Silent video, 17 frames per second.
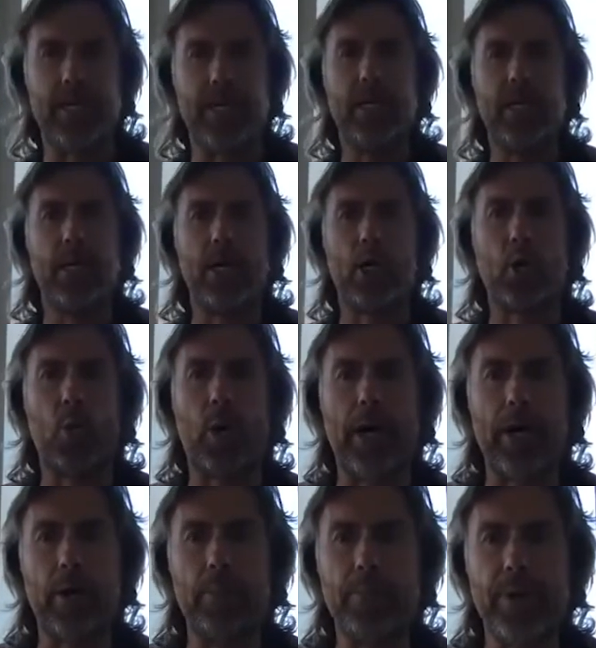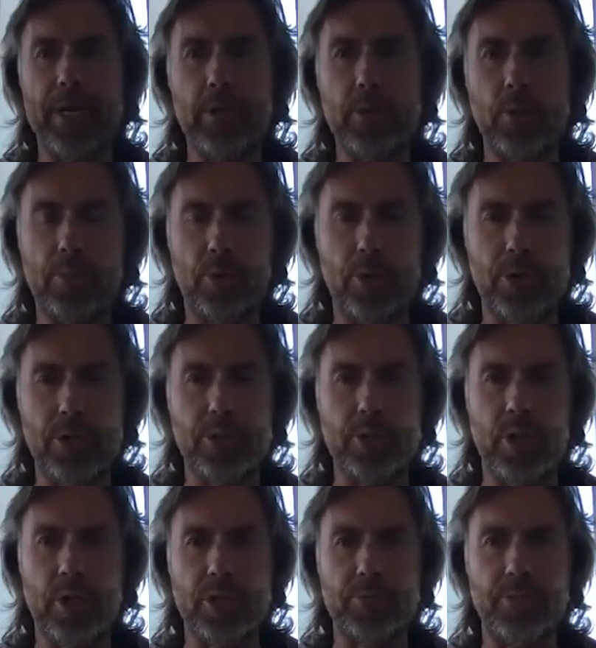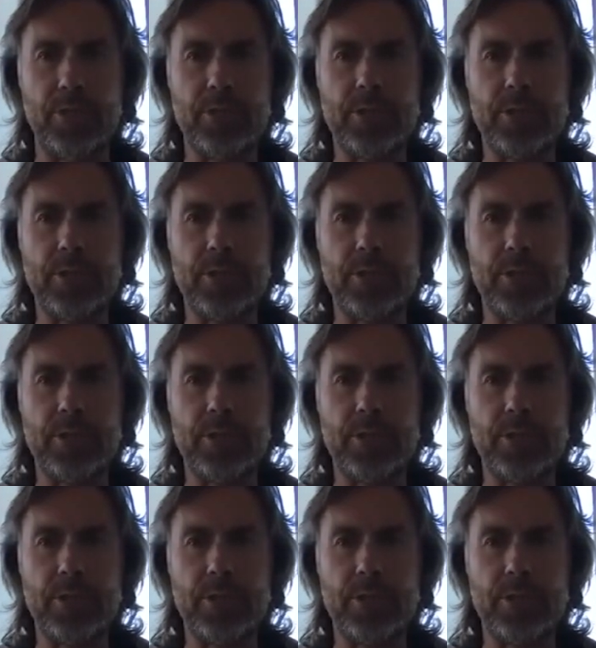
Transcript: acquire and bring on board new customers.